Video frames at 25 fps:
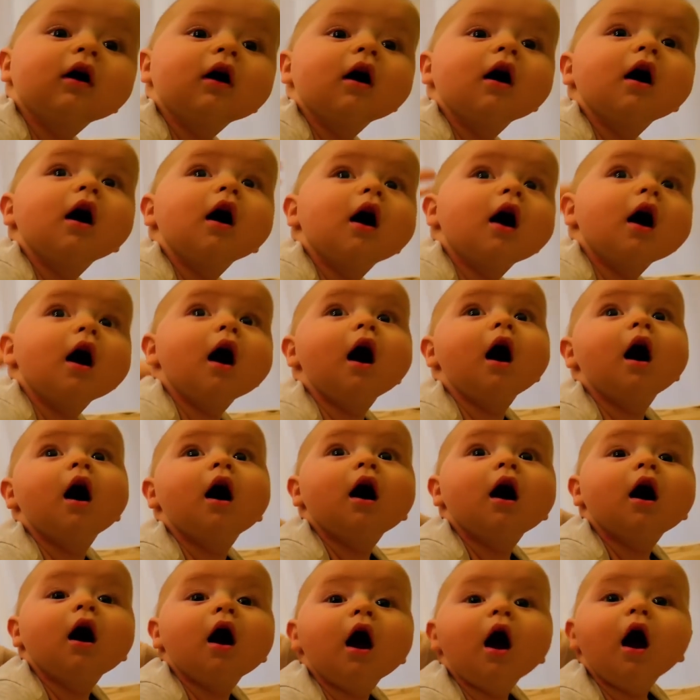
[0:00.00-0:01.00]
Like, yeah, is there
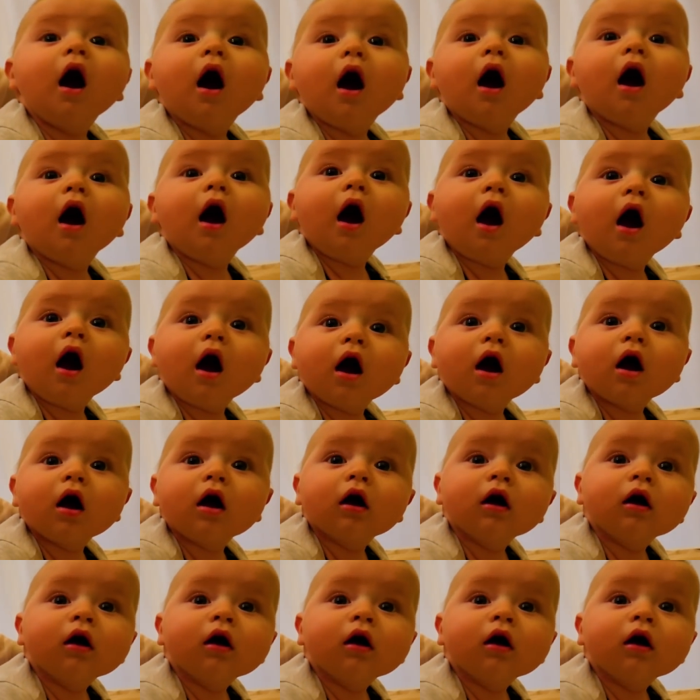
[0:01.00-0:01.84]
any money in there though? No.